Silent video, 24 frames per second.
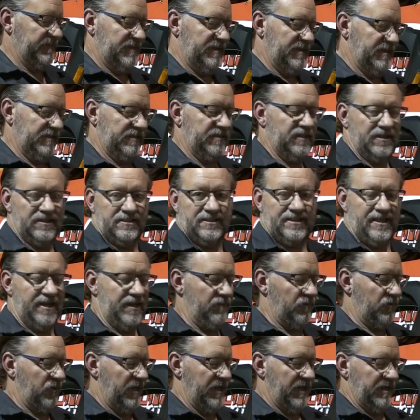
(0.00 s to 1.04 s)
This does stay
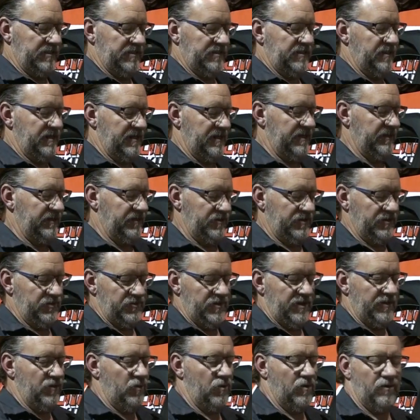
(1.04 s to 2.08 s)
in place, and you can
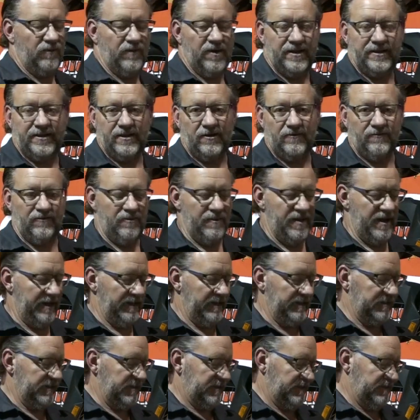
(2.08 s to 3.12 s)
drain the oil right there for
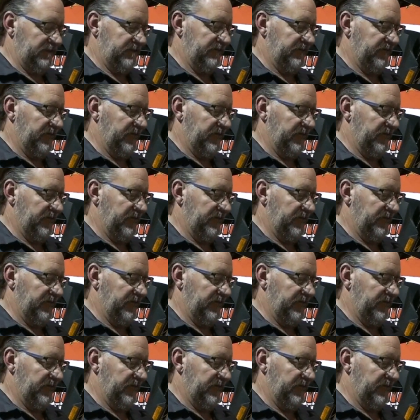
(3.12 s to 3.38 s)
maintenance.